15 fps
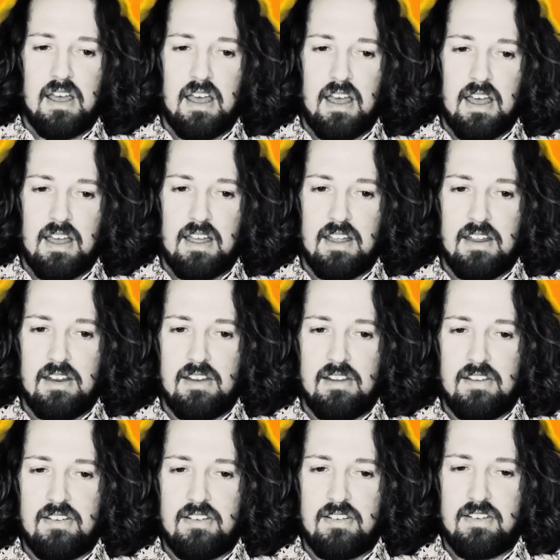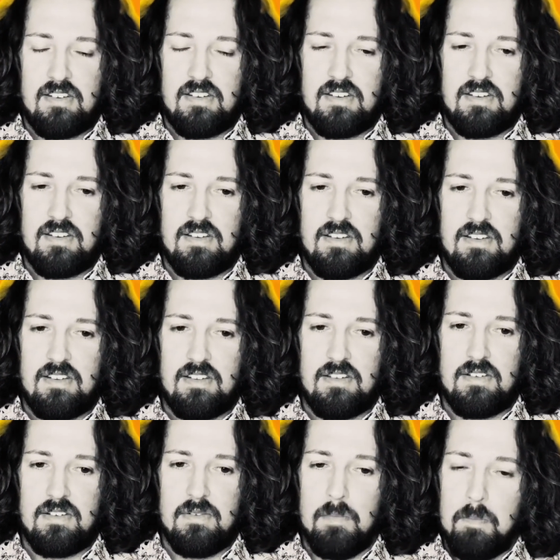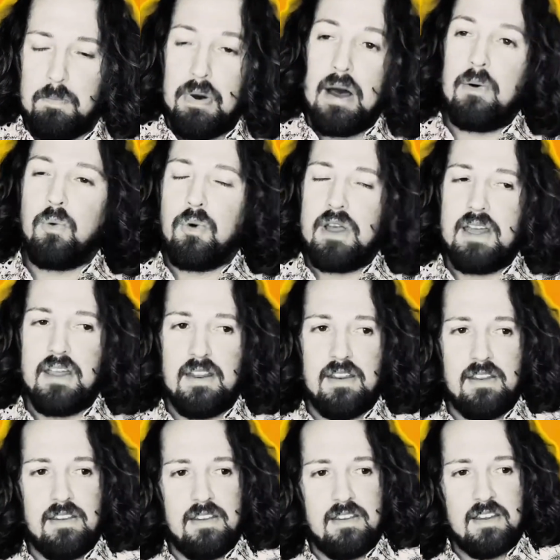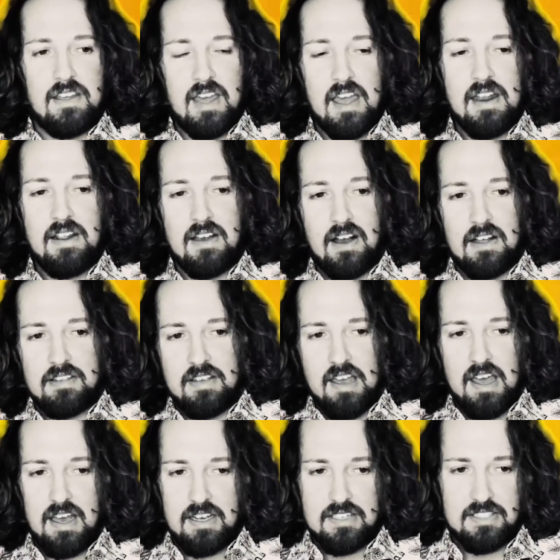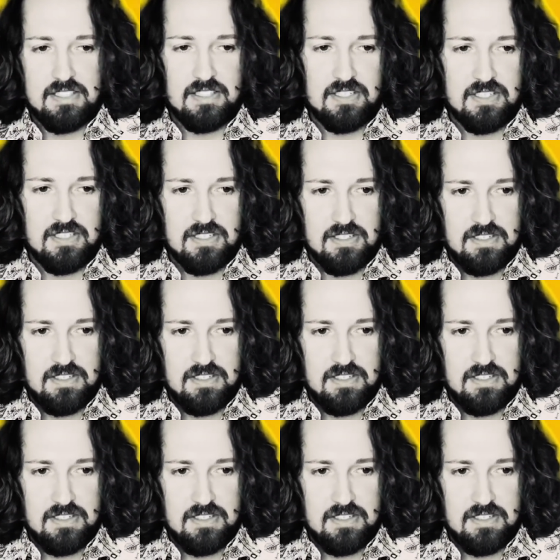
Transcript: And but when Kate contacts